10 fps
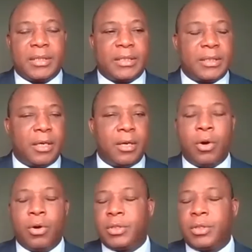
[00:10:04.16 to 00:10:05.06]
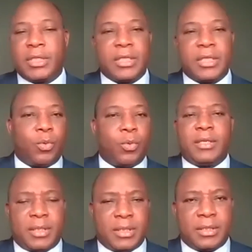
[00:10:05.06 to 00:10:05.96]
Is it the loans? Is it
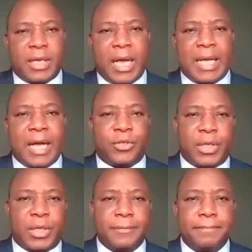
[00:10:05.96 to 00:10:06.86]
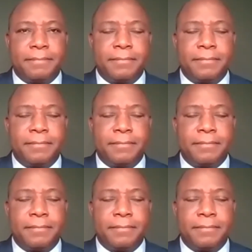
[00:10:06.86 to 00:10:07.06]
what is it actually?